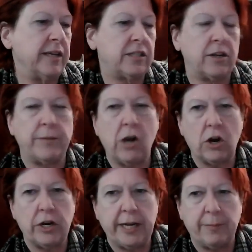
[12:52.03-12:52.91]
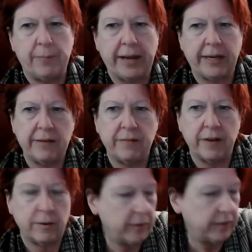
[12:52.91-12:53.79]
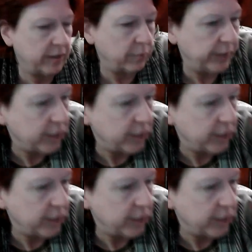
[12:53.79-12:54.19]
it's going to be hard to get it back in there, but there we